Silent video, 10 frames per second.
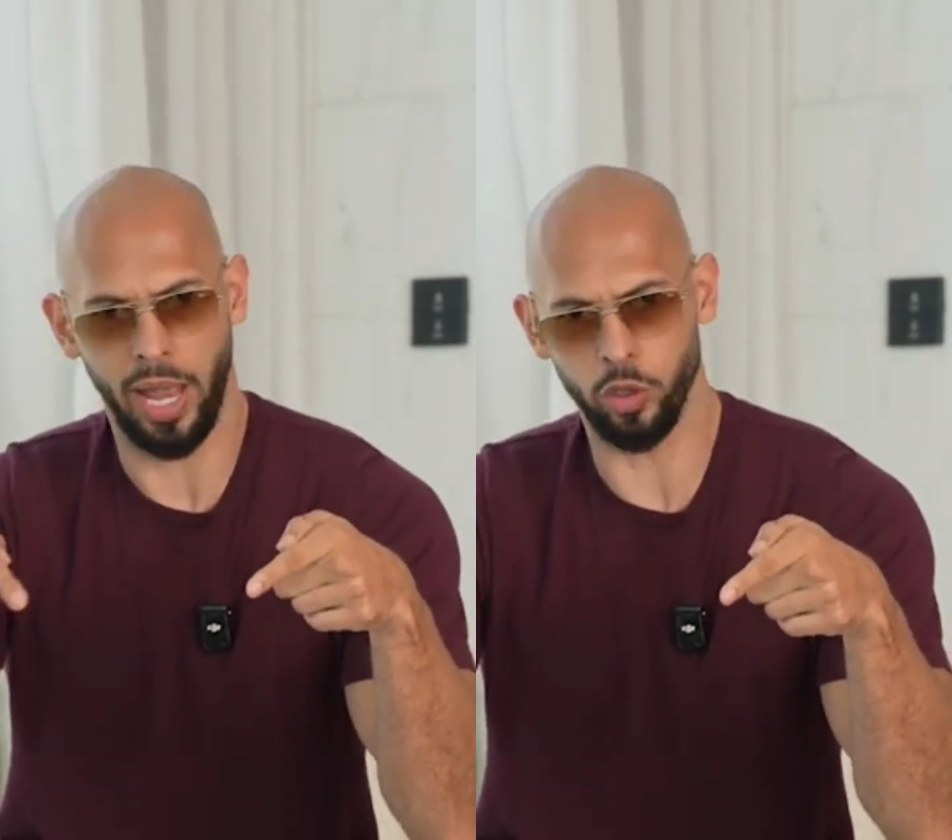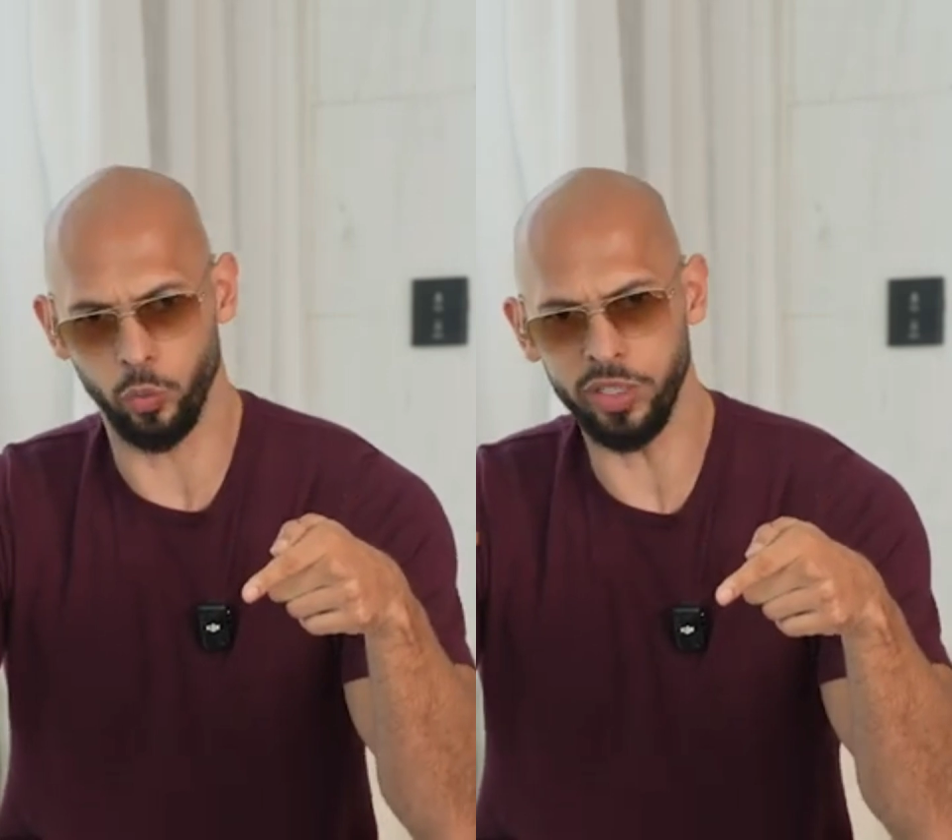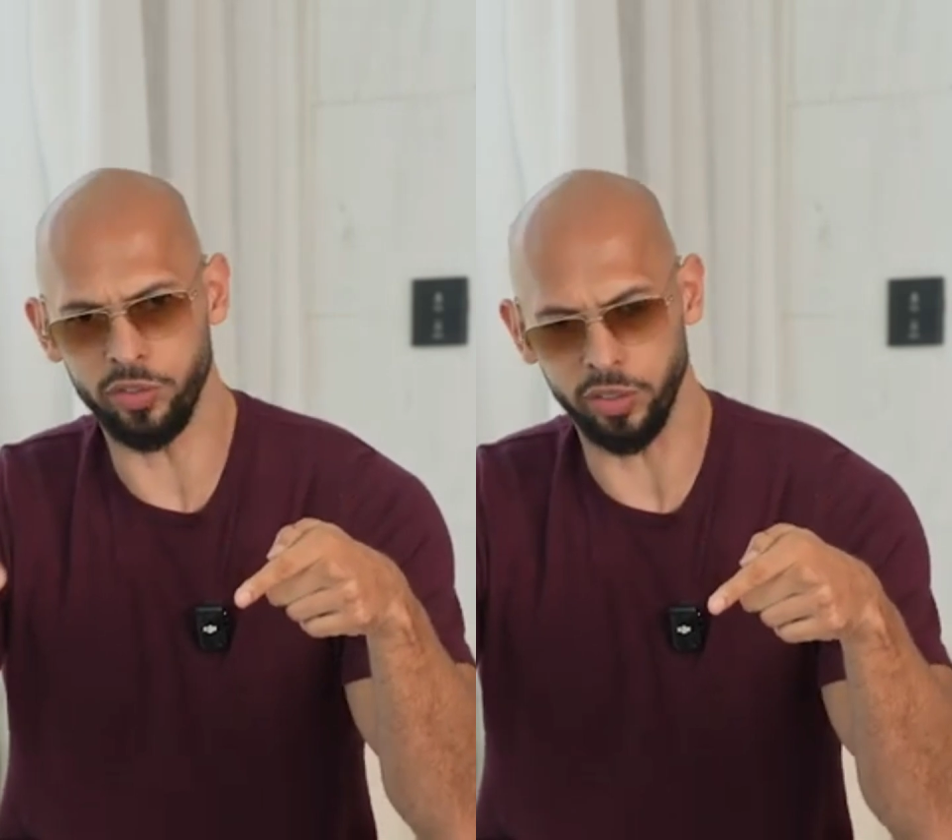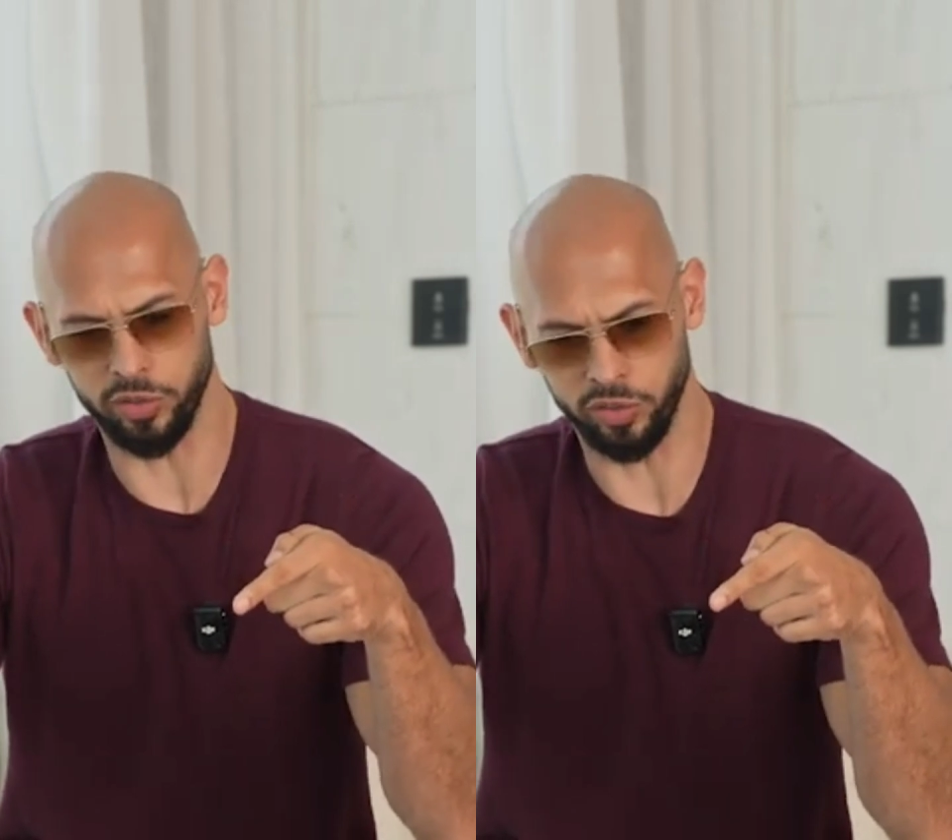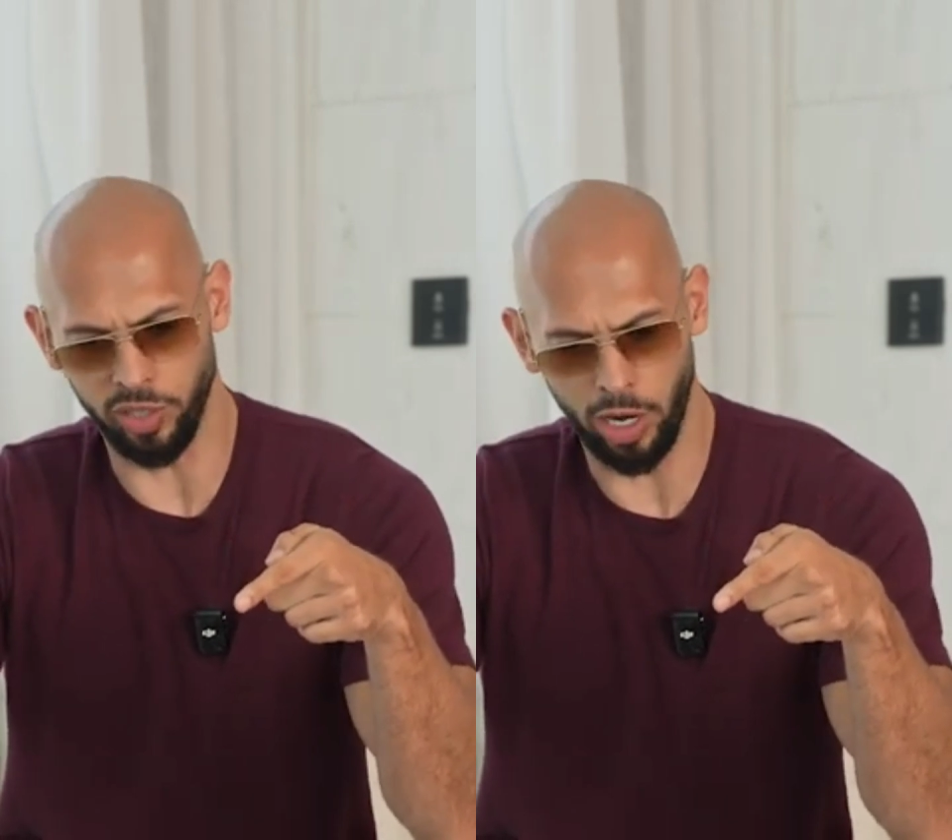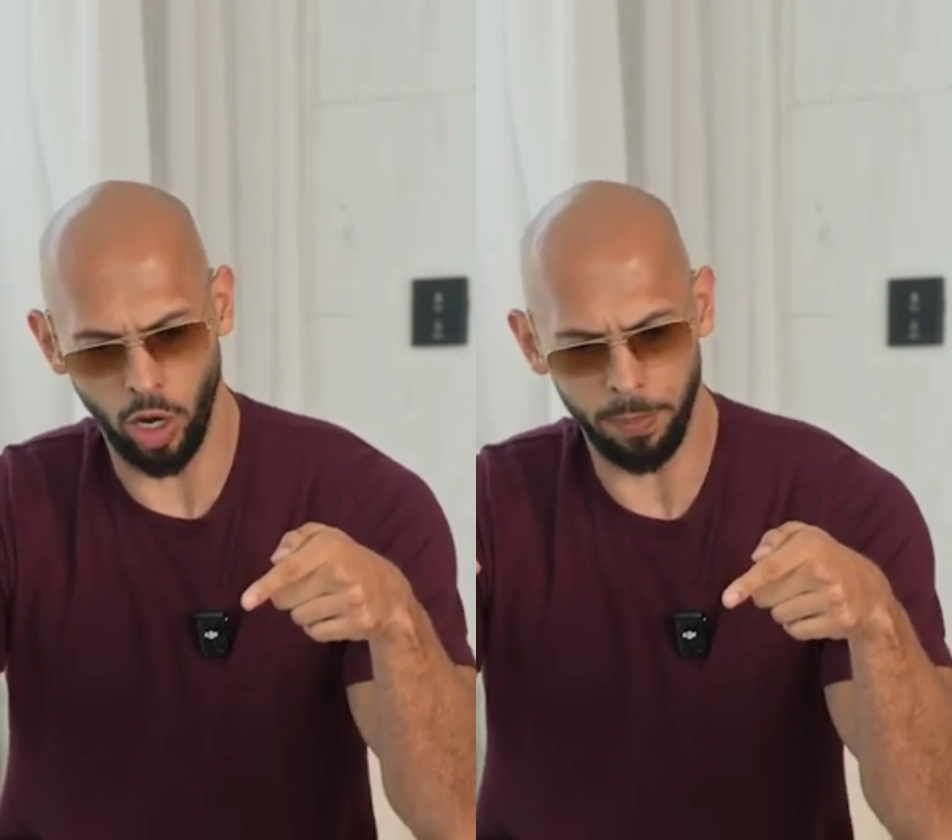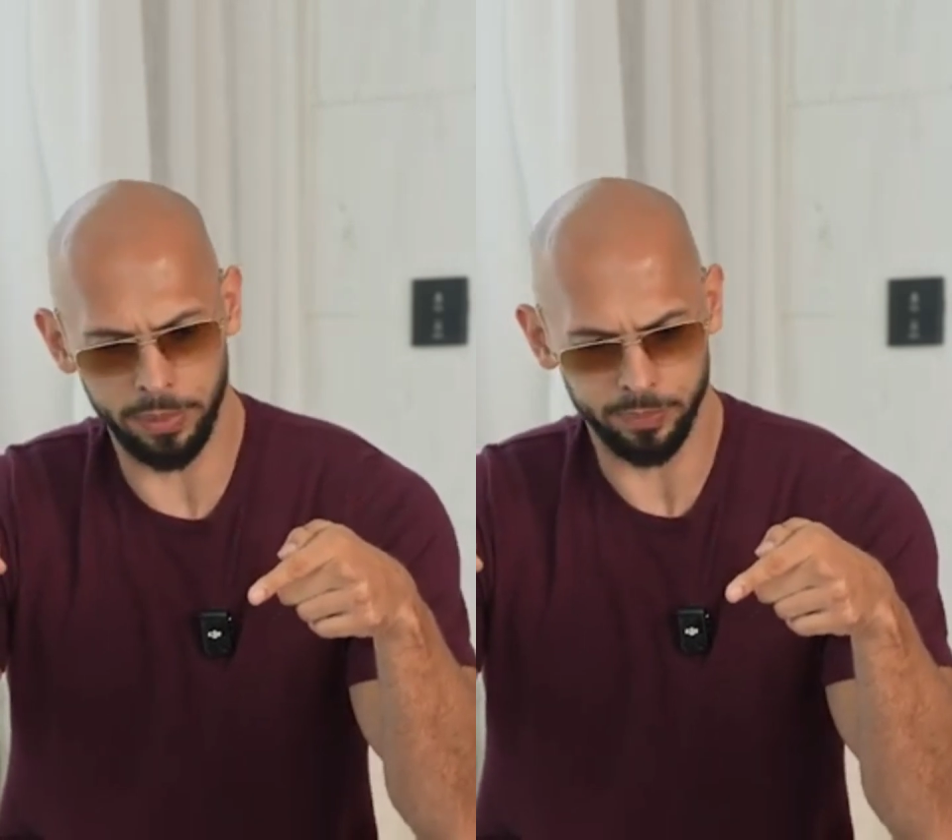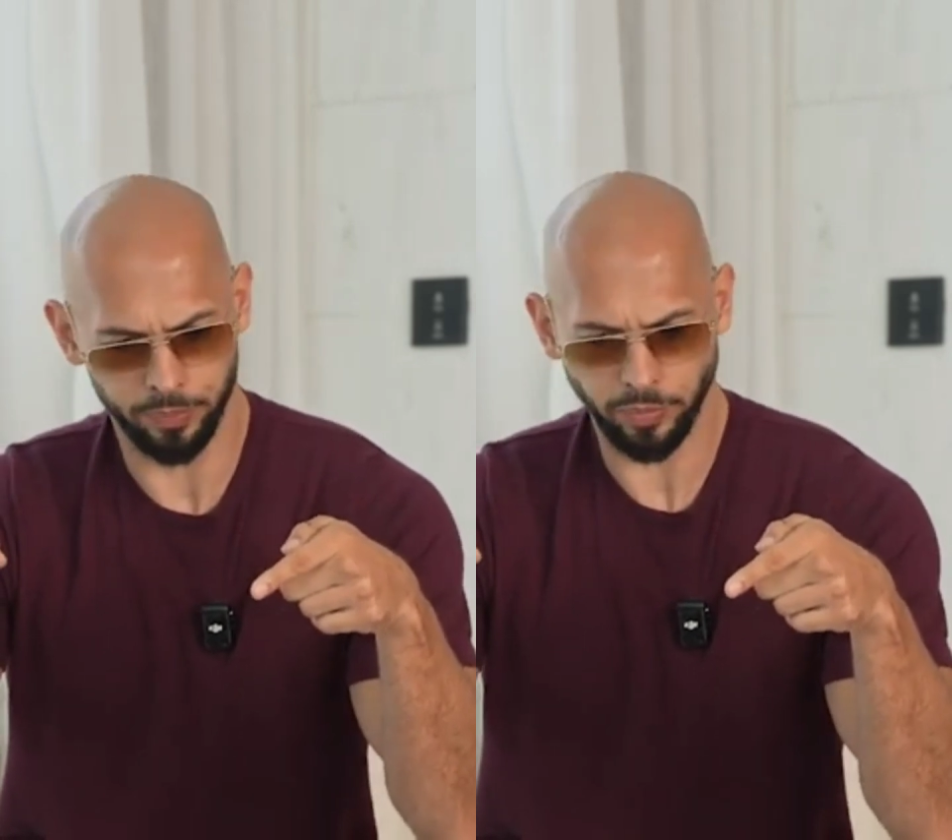And the reason it's a psyop